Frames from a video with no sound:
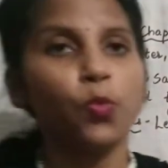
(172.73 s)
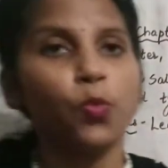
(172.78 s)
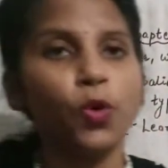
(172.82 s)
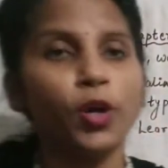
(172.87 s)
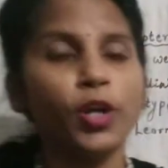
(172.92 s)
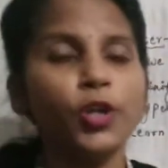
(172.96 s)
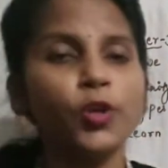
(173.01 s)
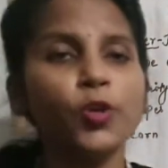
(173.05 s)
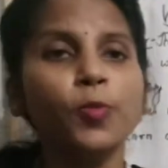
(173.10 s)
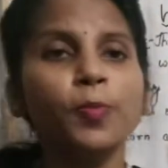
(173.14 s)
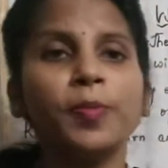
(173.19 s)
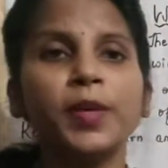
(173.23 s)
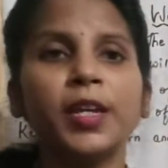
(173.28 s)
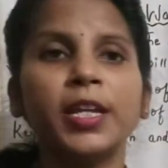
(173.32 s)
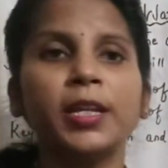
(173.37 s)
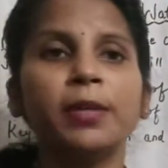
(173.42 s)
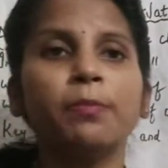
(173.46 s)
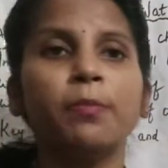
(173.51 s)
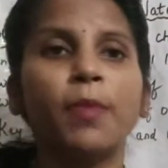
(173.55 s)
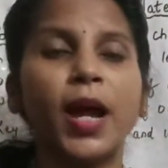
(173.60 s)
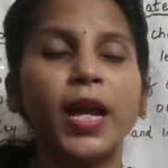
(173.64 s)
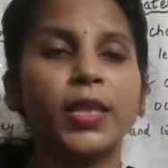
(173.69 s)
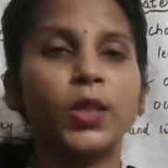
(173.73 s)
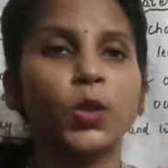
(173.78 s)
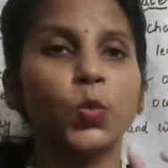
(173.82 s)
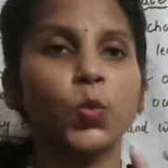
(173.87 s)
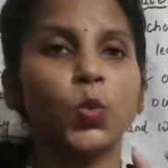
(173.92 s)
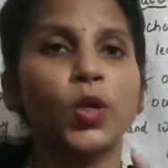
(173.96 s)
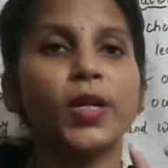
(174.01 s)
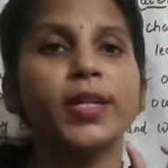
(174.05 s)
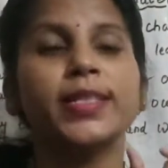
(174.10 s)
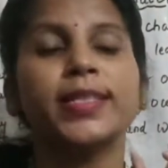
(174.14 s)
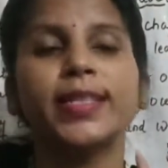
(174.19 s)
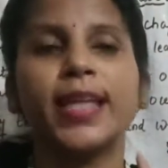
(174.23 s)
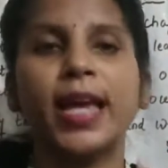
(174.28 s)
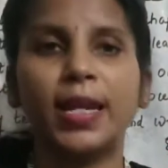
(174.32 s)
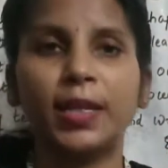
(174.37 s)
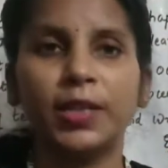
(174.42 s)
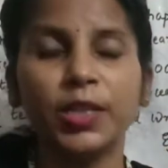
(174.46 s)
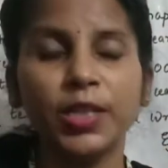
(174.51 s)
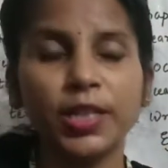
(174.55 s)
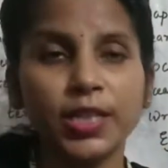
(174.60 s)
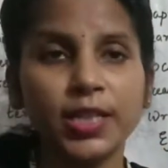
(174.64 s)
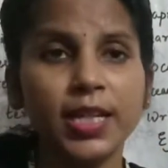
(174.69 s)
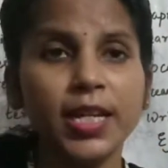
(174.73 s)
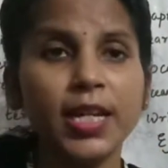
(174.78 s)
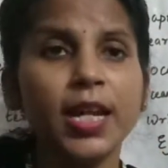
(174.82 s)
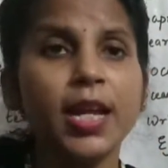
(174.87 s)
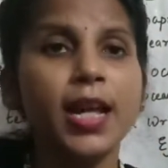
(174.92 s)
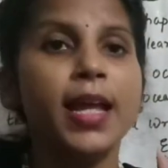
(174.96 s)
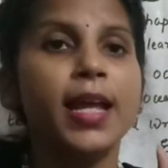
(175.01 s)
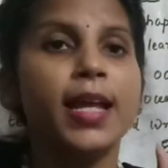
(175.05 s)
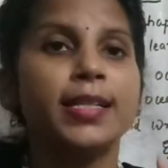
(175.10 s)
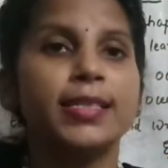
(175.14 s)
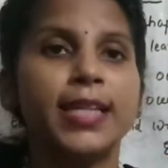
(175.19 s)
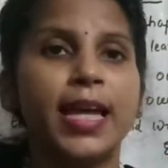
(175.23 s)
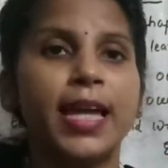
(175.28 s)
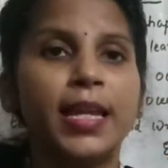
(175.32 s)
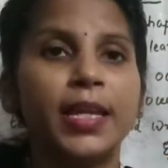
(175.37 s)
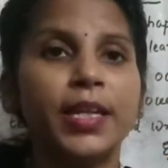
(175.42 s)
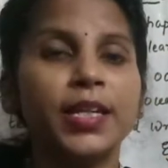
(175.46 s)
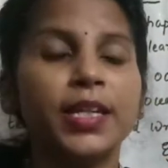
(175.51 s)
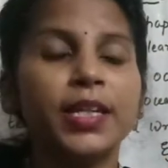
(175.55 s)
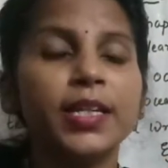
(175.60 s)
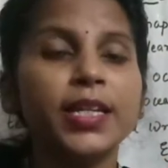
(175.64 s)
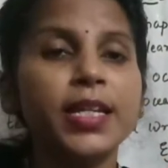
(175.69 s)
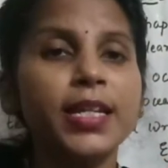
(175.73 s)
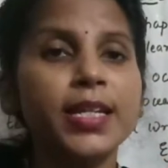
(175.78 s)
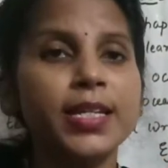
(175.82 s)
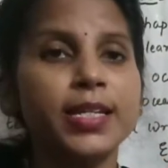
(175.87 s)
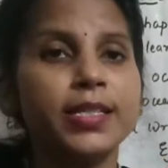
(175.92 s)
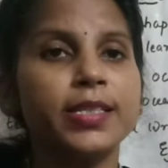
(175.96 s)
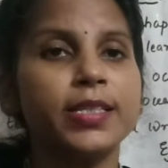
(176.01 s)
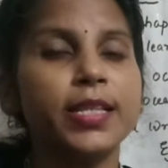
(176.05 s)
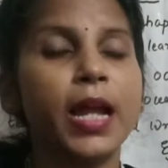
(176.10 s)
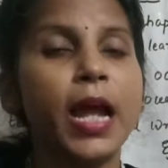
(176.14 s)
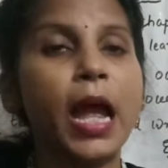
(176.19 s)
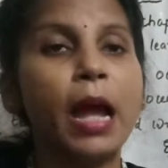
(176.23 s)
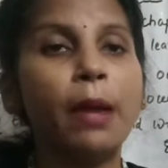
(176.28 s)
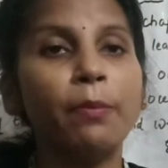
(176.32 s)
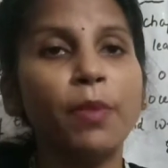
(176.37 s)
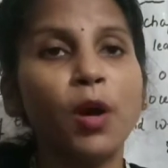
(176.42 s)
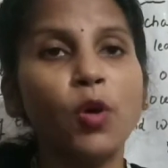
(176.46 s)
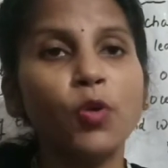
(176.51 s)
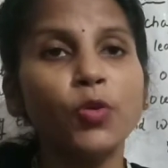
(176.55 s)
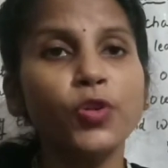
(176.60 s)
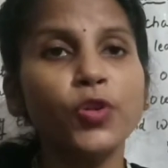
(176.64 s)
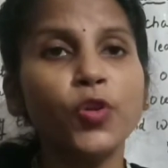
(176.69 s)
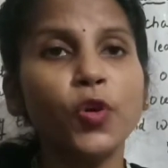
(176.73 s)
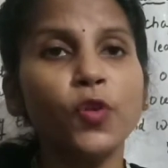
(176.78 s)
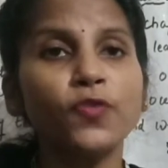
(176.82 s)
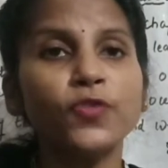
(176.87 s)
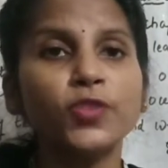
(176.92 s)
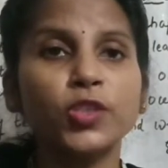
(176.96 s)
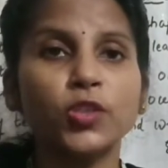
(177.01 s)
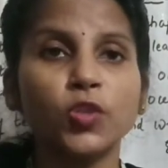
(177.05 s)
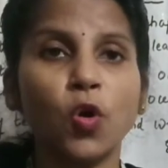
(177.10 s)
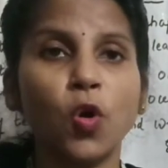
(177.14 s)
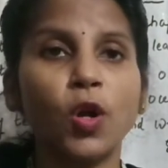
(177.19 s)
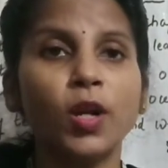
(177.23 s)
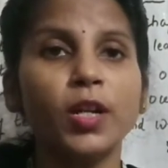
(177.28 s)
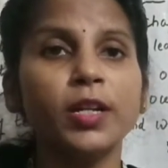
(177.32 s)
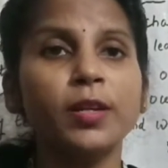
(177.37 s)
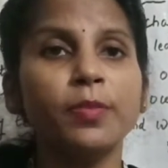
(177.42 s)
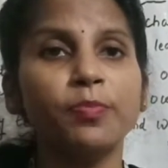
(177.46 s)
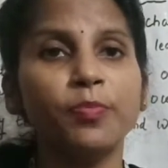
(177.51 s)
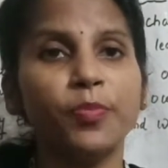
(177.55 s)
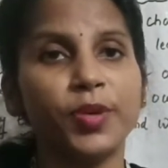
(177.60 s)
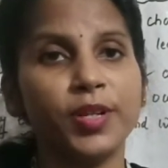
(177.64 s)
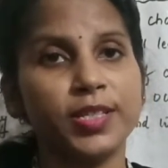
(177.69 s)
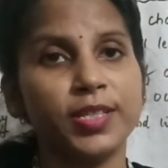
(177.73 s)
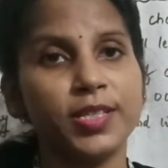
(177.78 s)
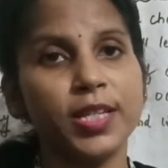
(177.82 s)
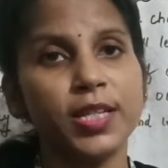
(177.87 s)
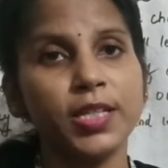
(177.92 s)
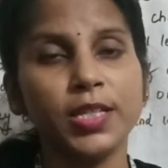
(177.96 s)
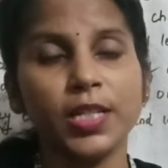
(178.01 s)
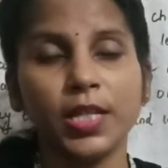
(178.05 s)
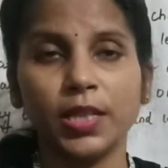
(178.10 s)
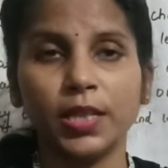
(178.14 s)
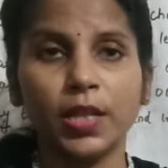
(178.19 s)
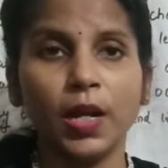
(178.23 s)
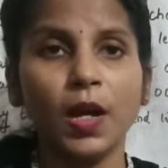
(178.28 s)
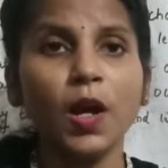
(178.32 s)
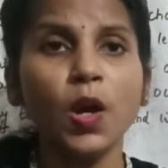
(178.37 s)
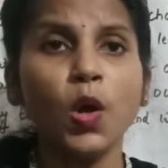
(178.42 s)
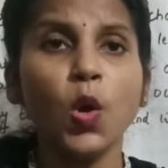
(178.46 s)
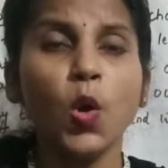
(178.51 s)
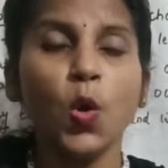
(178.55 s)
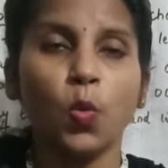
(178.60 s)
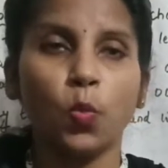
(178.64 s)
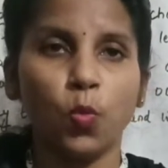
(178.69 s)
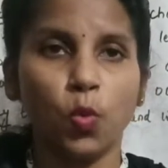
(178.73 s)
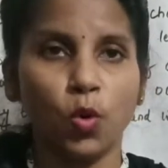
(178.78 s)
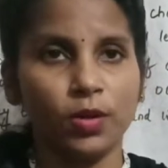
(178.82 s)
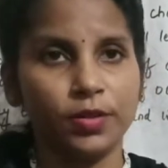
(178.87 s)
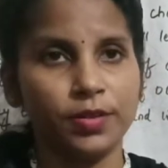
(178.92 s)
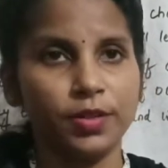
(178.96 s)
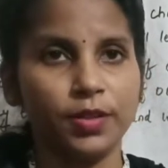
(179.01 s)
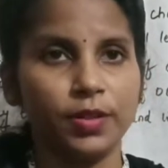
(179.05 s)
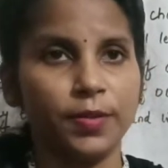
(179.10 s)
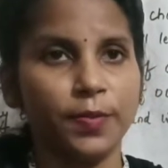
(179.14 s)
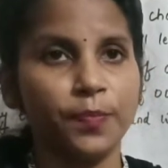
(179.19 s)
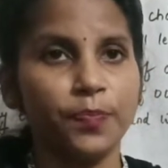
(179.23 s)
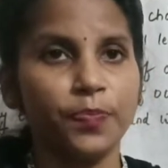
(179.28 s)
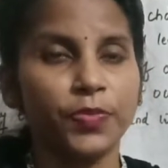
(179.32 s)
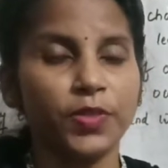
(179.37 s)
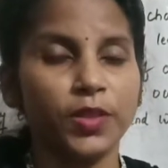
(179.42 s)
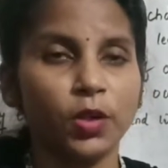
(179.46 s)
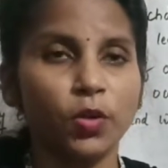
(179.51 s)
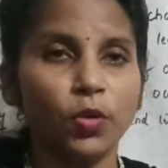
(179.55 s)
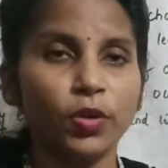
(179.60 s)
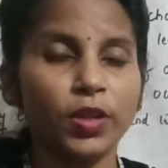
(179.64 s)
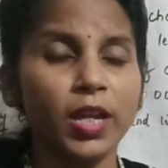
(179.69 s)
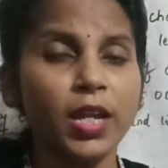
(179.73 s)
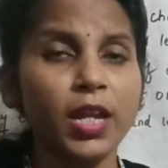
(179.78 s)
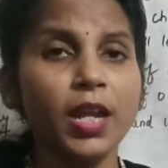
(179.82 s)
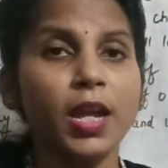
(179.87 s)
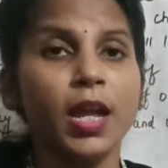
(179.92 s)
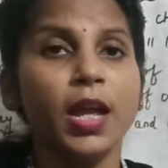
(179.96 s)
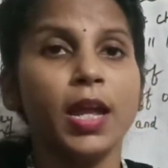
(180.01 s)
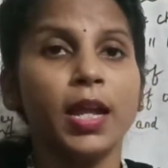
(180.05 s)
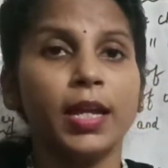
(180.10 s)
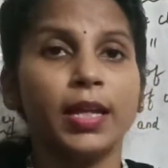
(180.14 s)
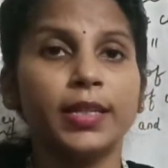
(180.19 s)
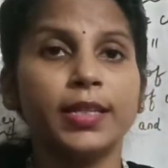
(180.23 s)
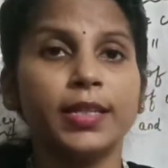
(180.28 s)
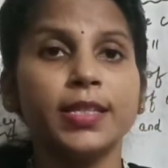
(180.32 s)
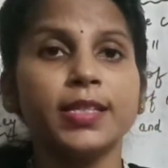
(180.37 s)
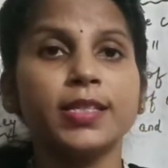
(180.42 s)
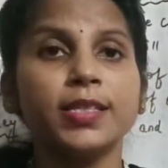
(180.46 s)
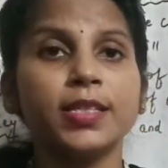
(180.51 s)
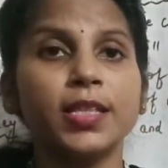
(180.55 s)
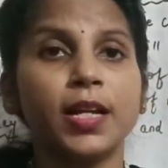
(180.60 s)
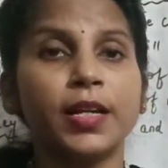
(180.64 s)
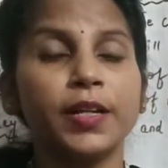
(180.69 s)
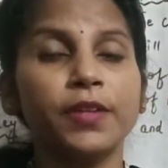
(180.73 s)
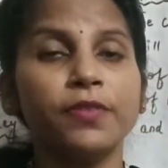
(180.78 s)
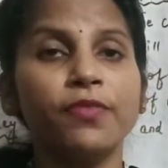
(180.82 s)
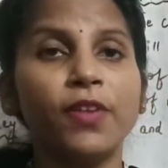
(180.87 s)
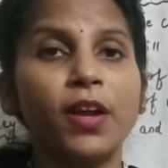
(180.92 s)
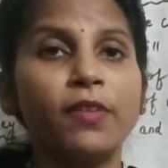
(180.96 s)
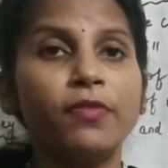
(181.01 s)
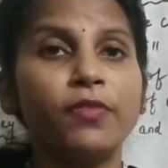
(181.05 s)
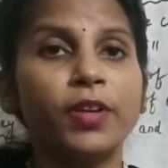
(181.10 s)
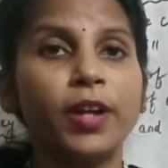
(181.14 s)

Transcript: What do you mean by the word salinity? Salinity is the amount of salt present in the water. Okay, it is 35